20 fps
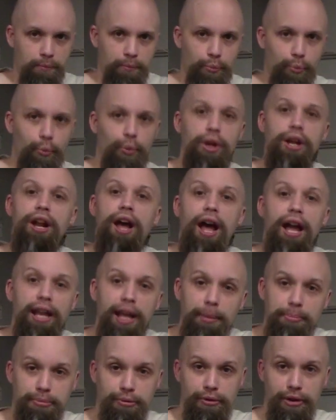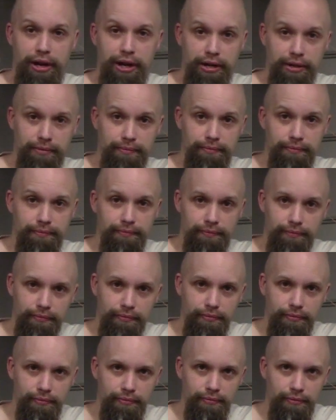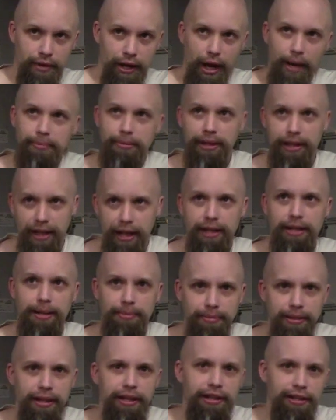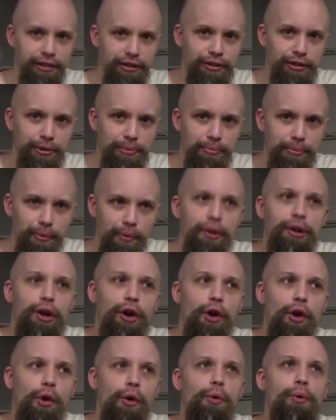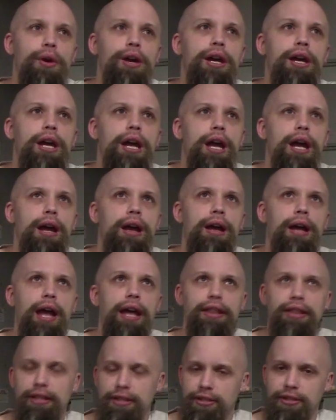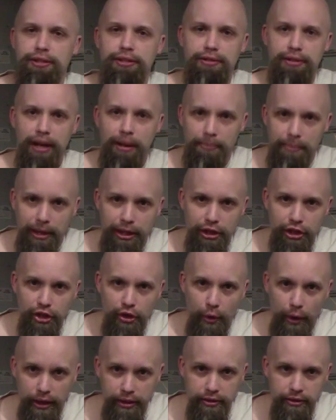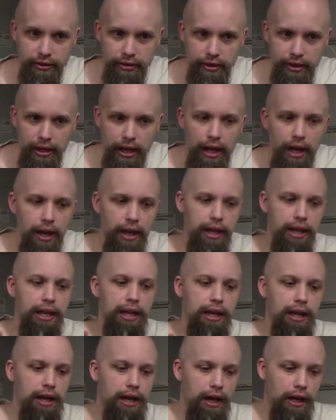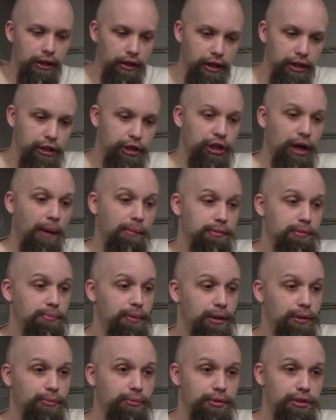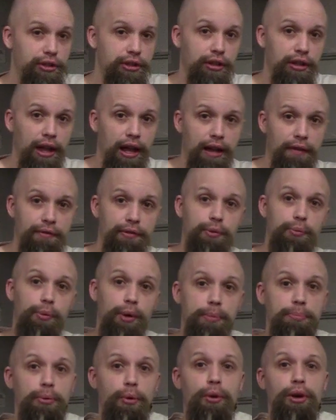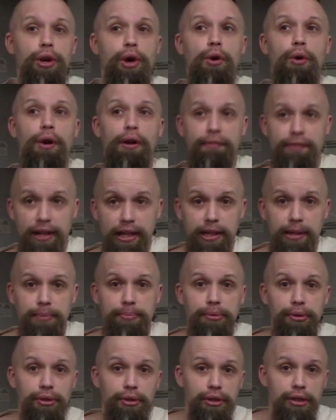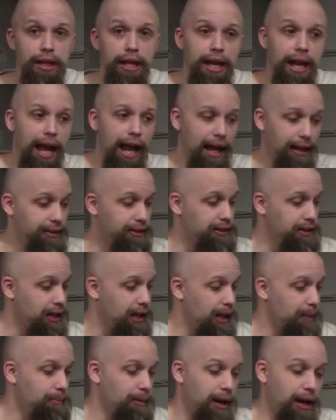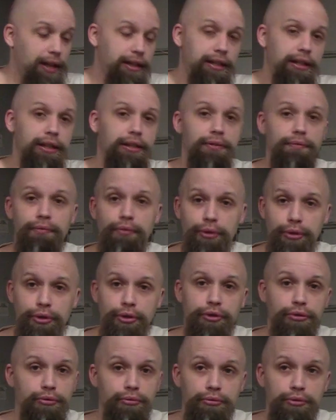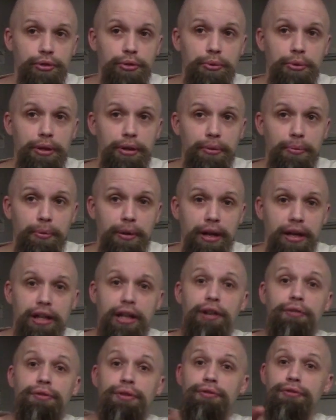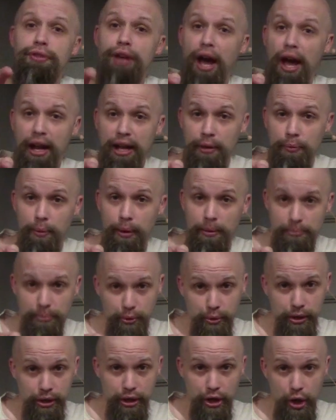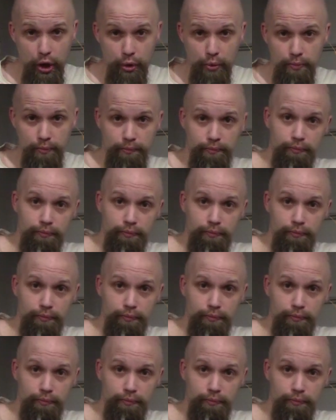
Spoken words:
when I upgrade, I'm going to end up getting the 2.0, and that's not by choice. Unless Shopsmith will still have the 1.0 available at the time I can do either one. If you've got a 1.0